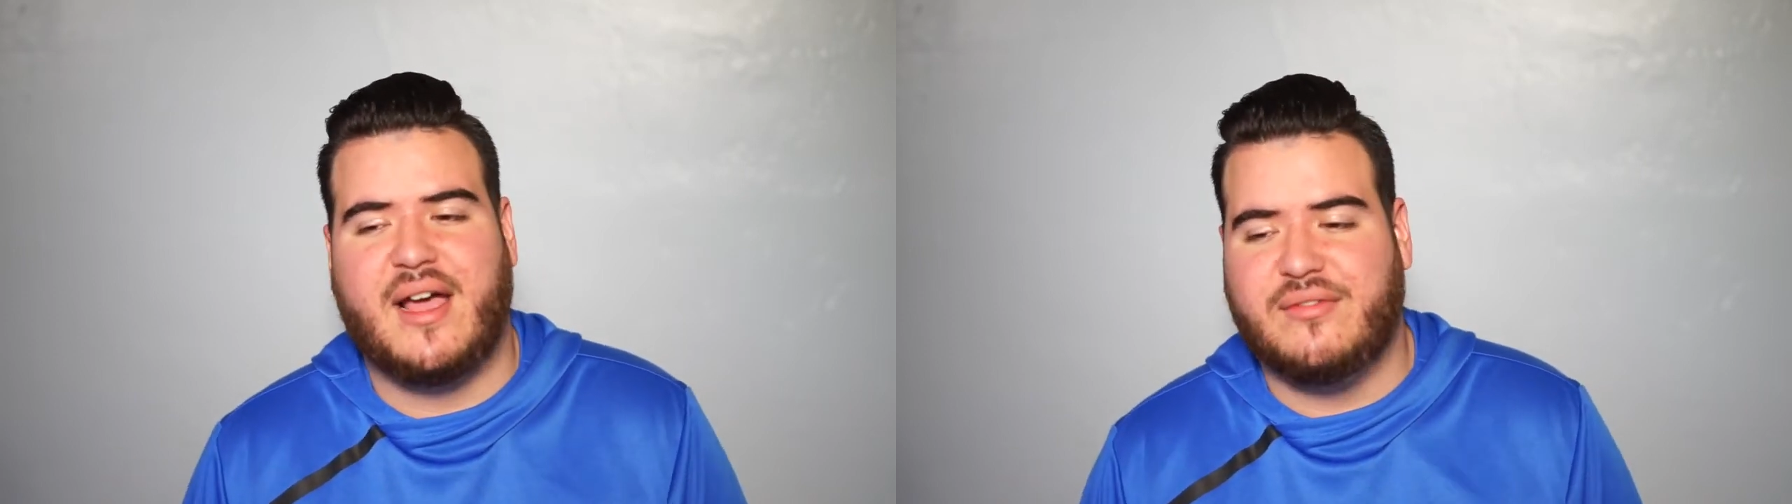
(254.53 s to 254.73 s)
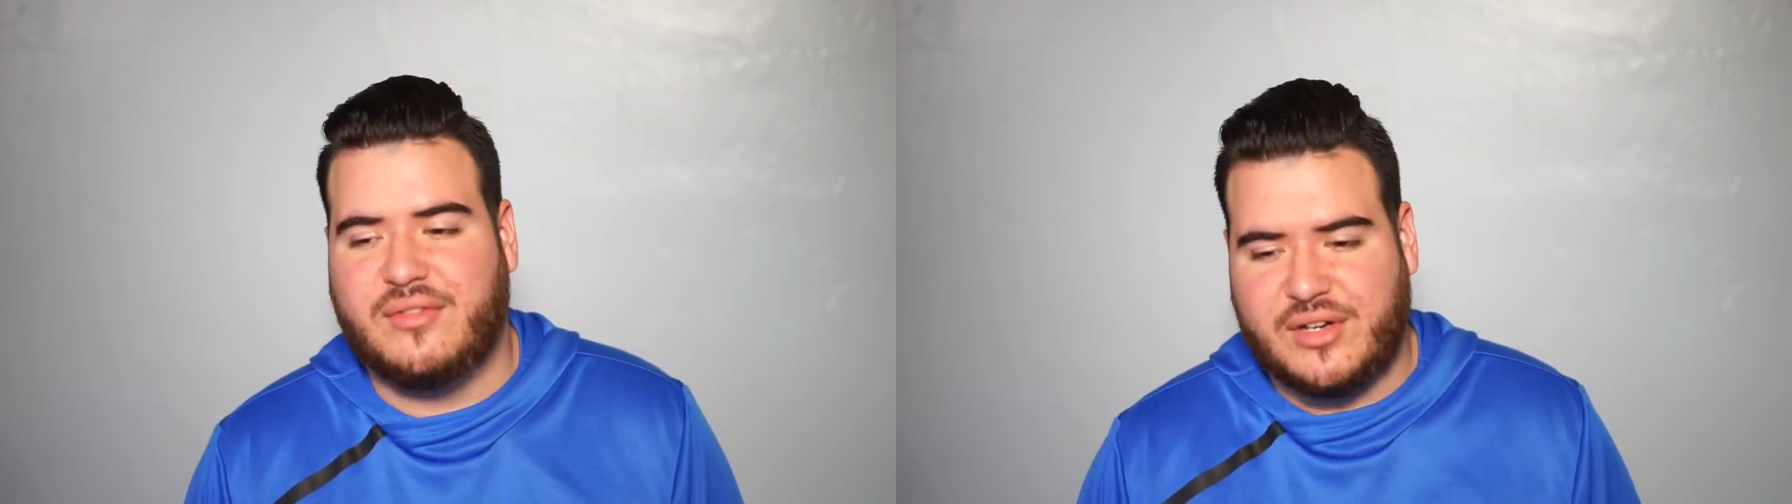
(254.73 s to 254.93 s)

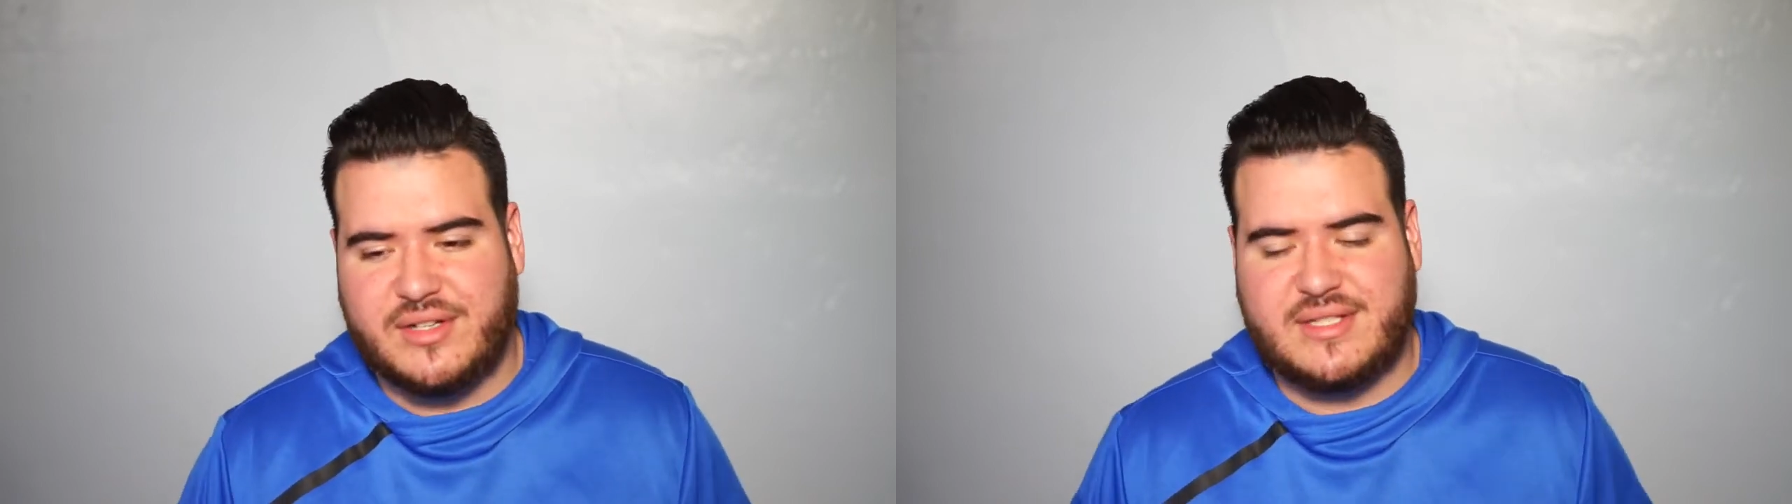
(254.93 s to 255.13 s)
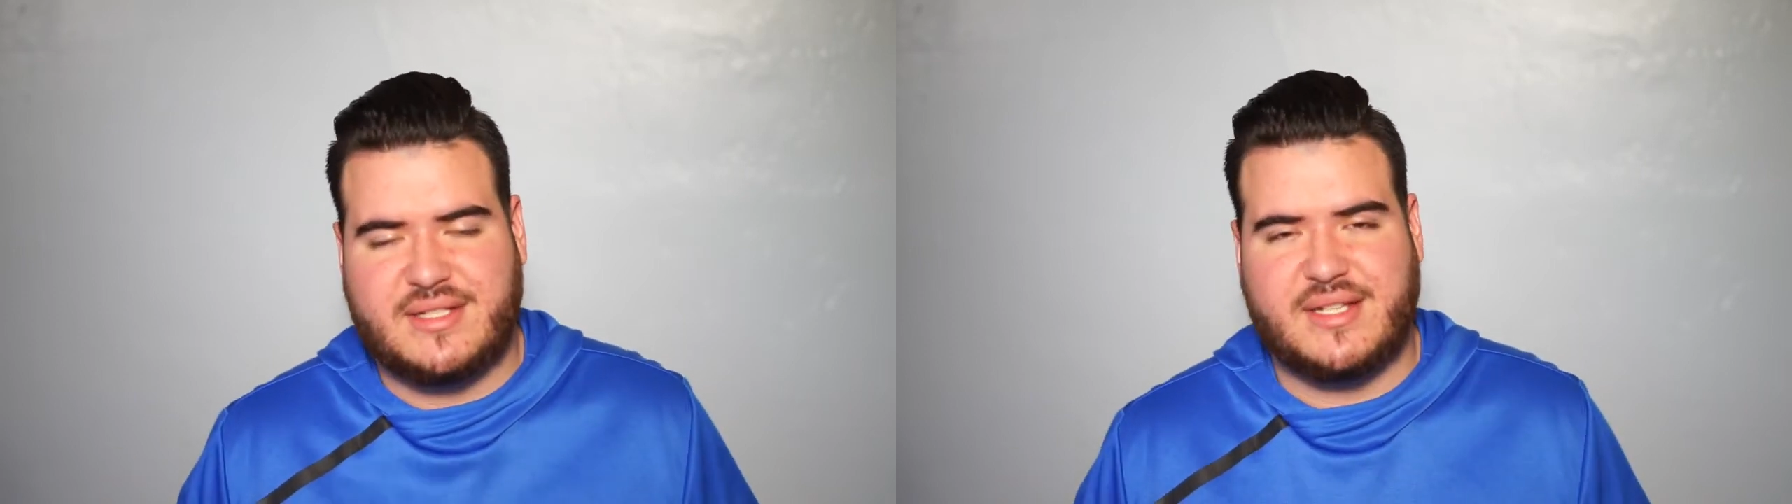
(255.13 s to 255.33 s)
I've
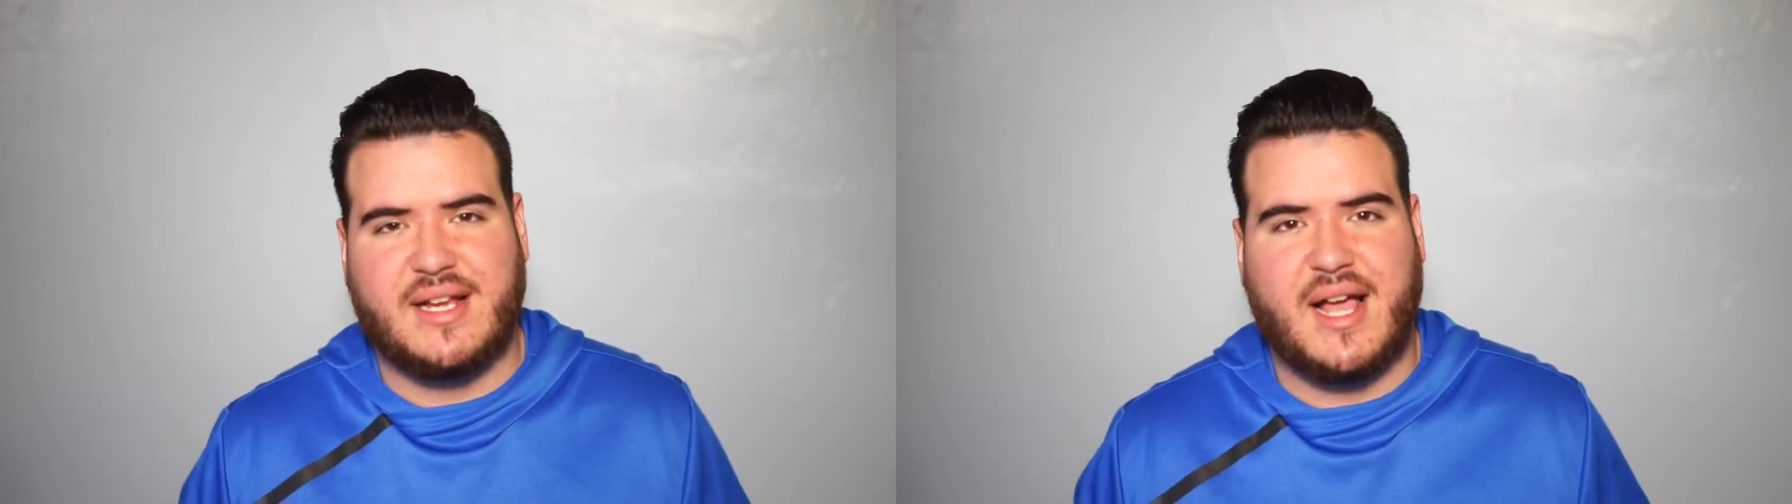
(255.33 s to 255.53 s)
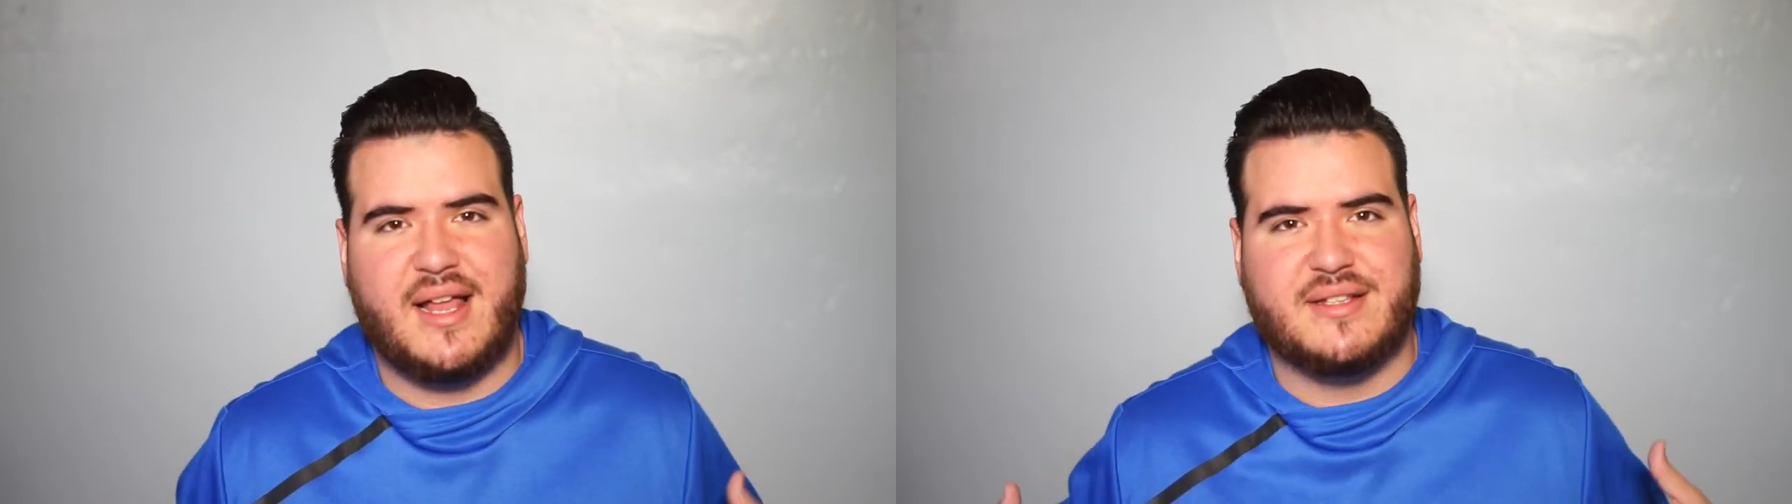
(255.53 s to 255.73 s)
learned to see God